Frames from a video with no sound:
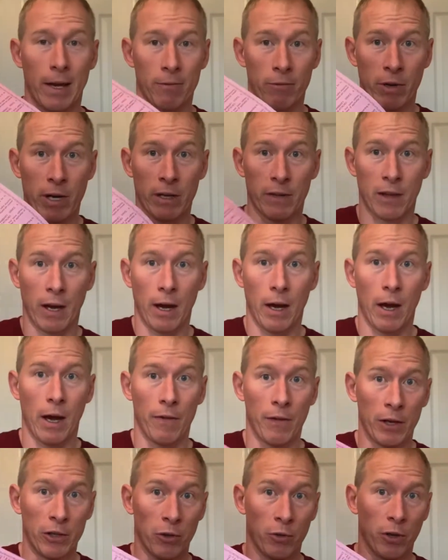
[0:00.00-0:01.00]
read that and
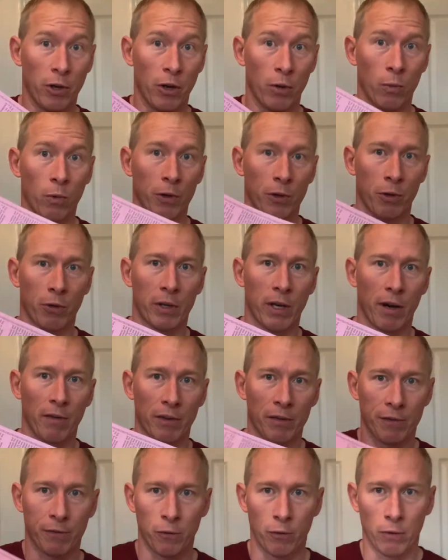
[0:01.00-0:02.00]
then you'll know what you're covered
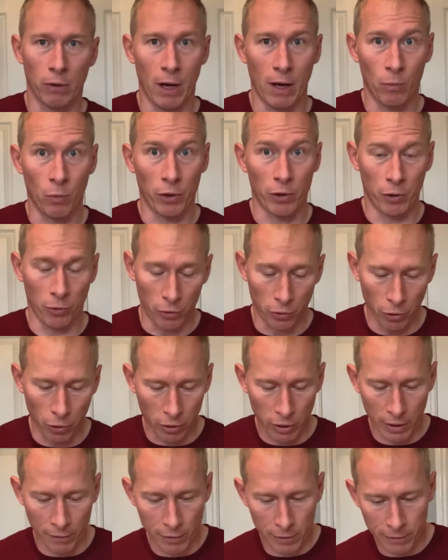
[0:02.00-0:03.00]
for and what you're not
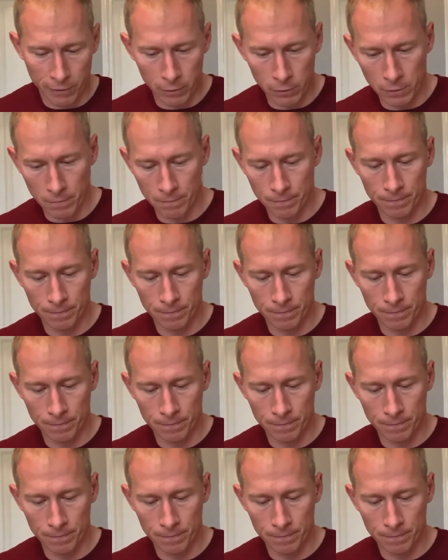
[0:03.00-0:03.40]
covered for.